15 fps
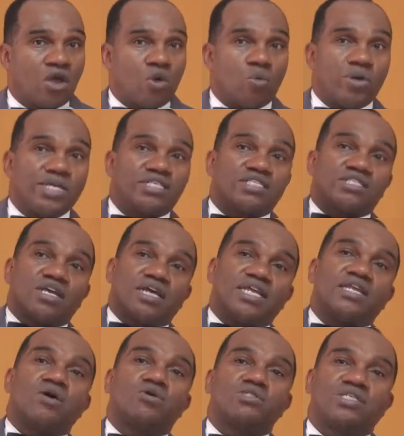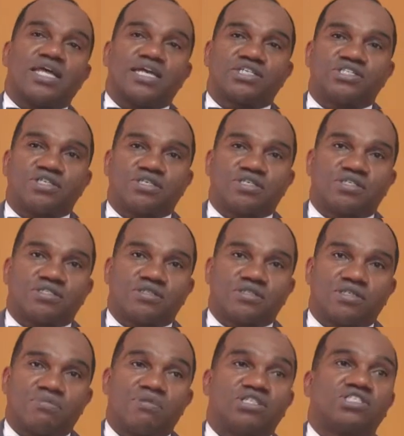We study those lectures.
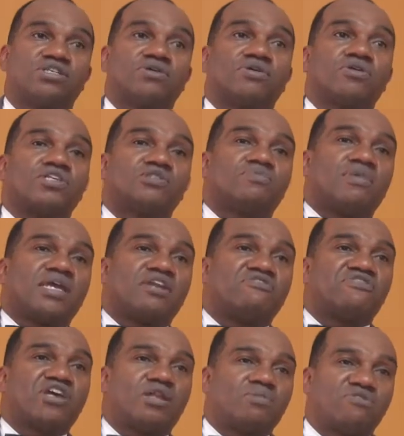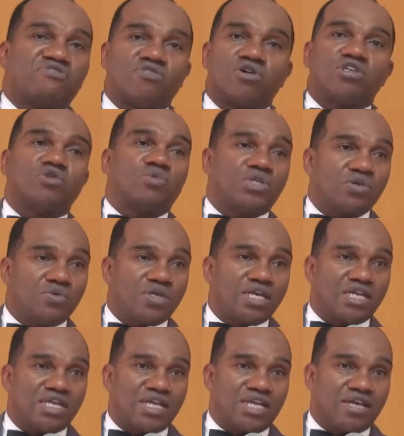The material is made available for you when you
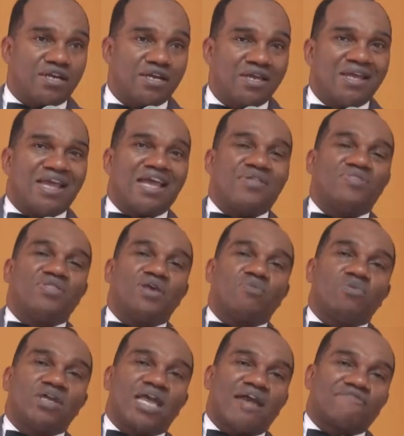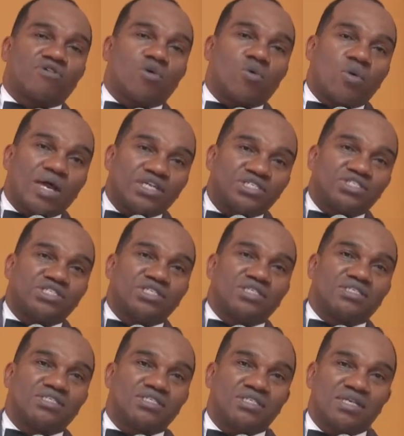get here. And then we have
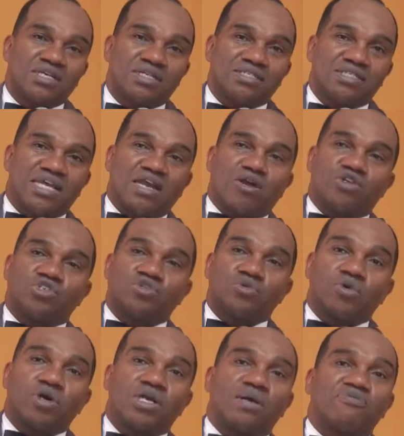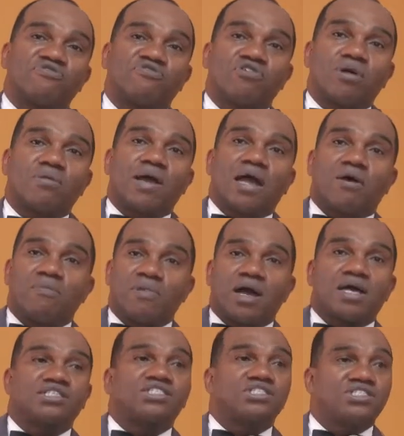questions that are drawn up from our
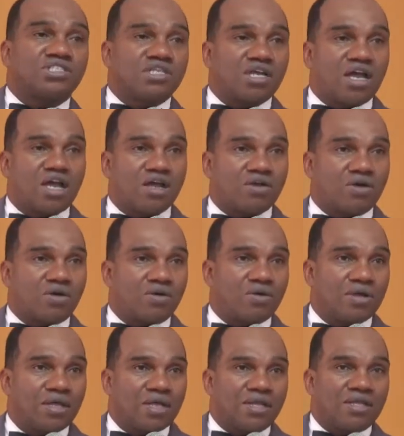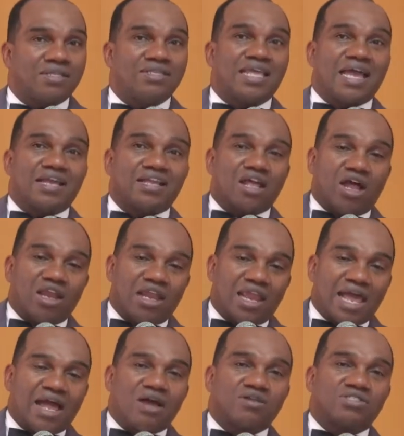mosque in Chicago that
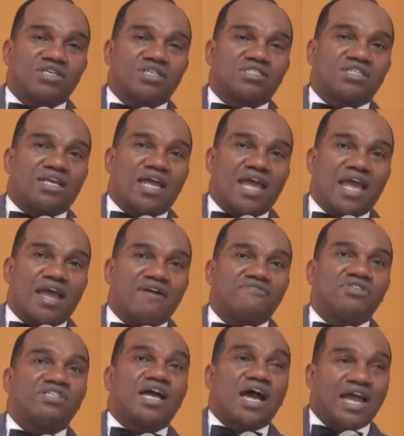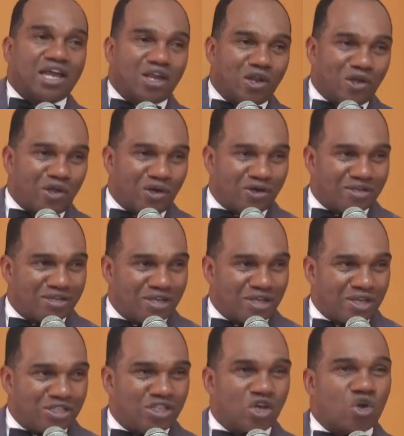allows us to have dialogue.
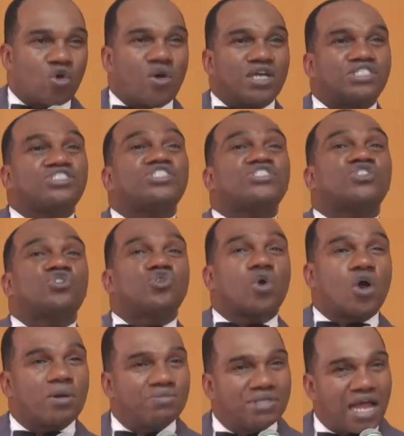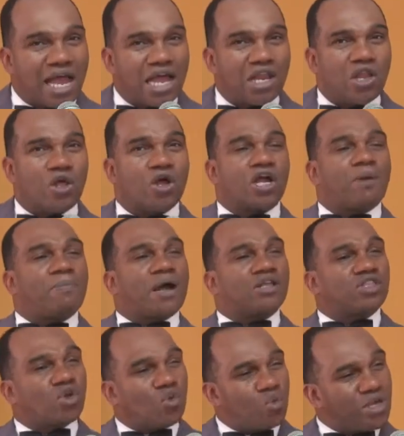The questions draw up dialogue
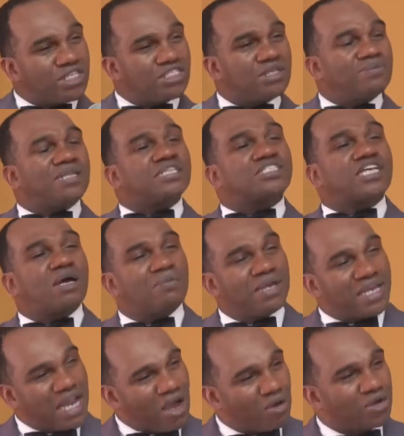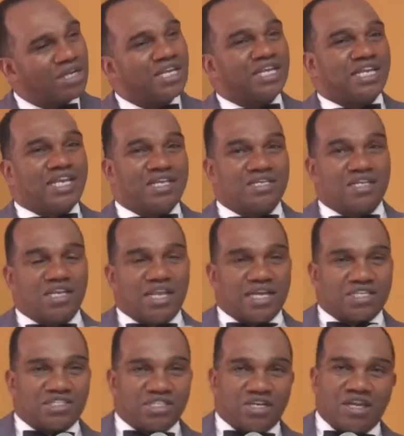about the wisdom that's coming out in the
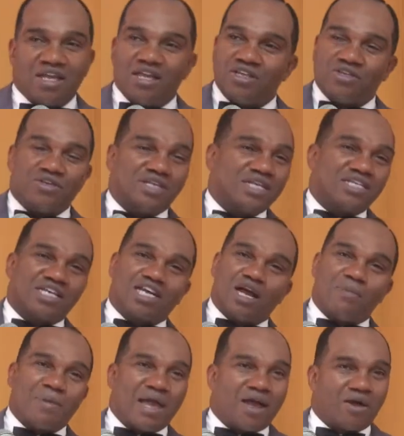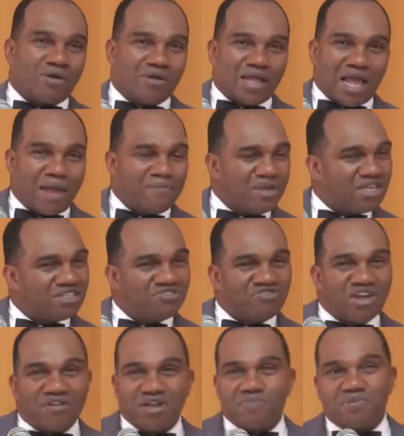lecture. You need to come out. I mean, it's
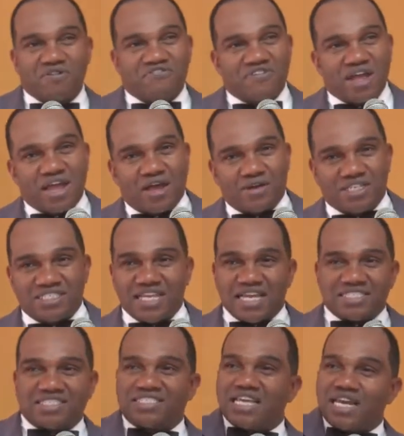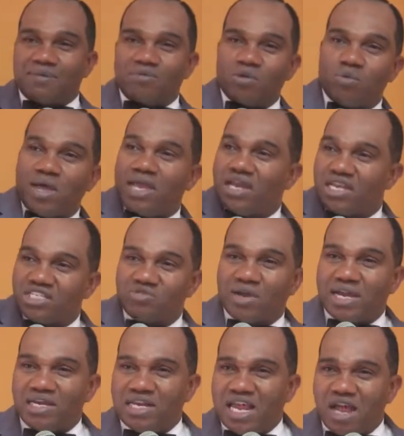very profound. It's not set up the way it is
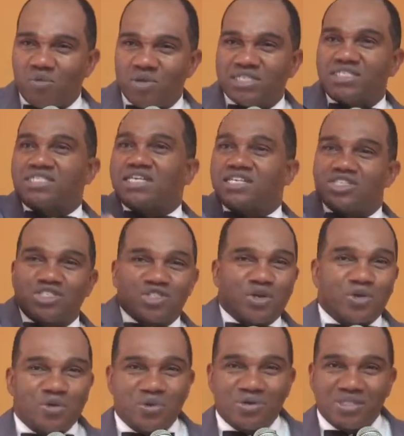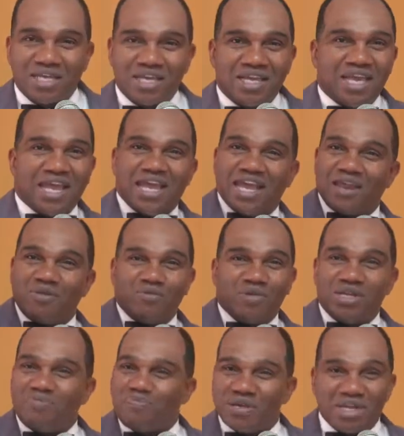right now. We sit in circles and
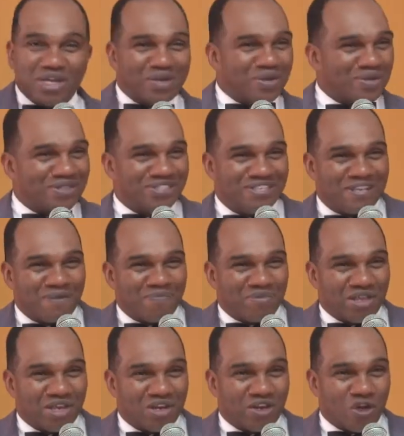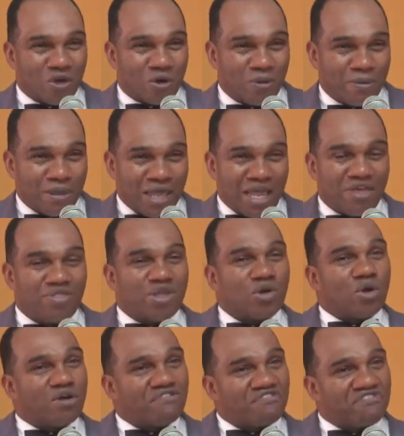we build. You know, and then
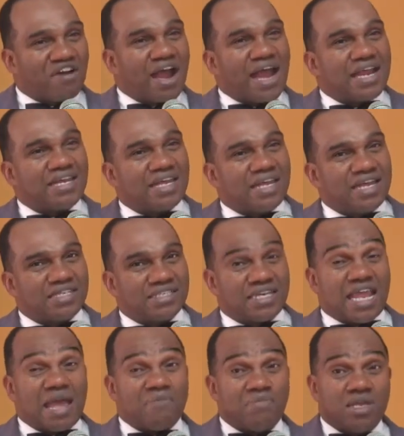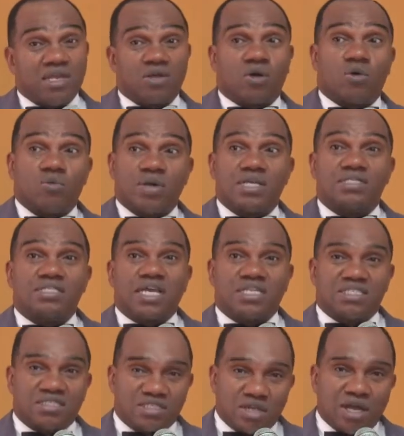on Fridays, and that meeting on
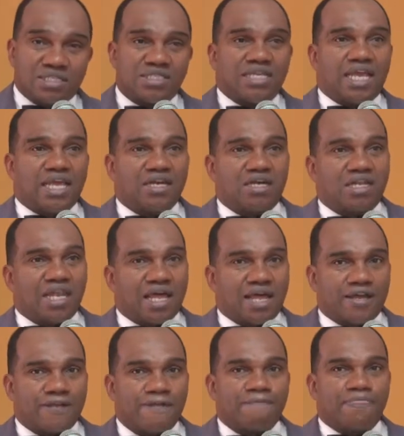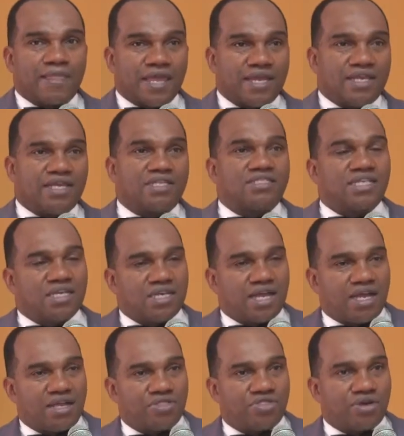Wednesdays, it starts at 8 o'clock and ends at
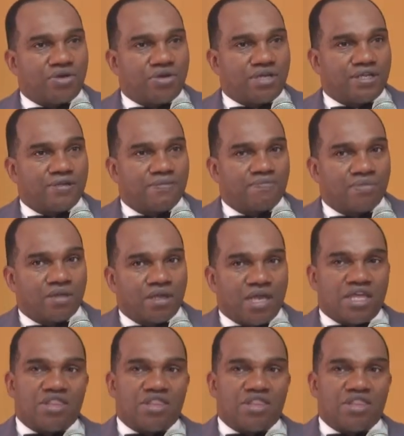9:30.